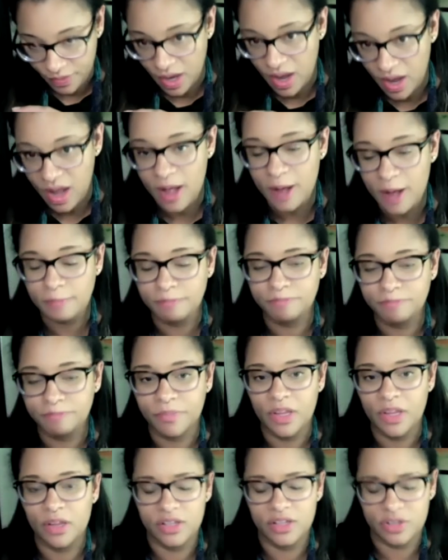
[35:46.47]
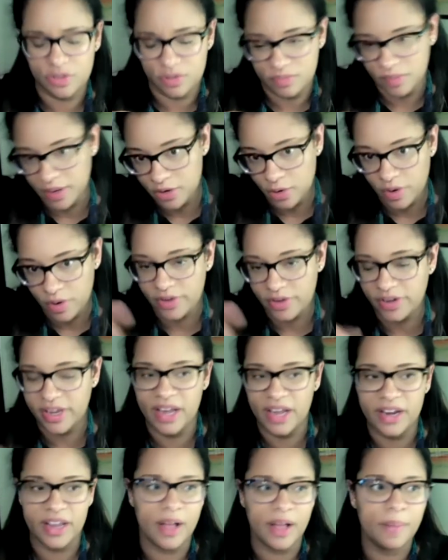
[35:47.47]
Mm-hmm. Um, it's in northern
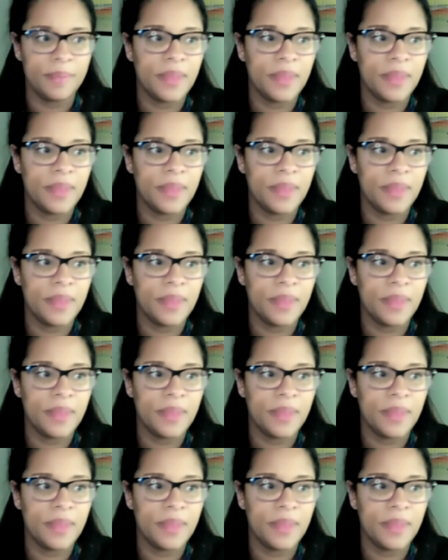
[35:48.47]
Kenya.